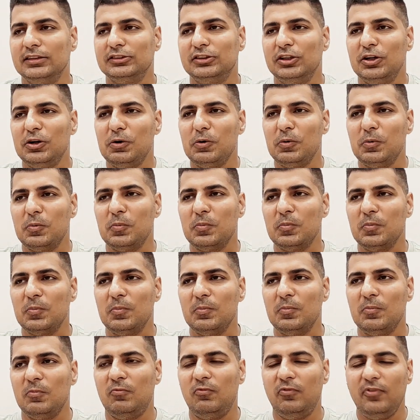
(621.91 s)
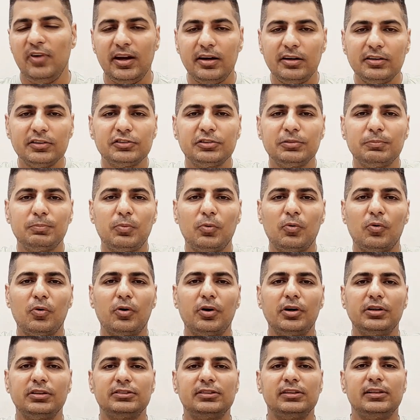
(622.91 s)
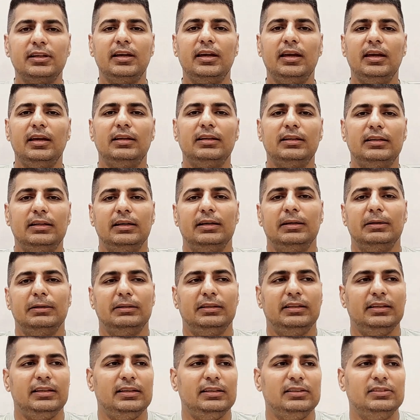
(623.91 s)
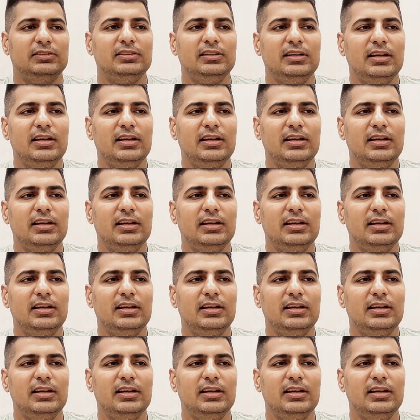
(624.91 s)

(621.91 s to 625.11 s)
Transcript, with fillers: So various reports like the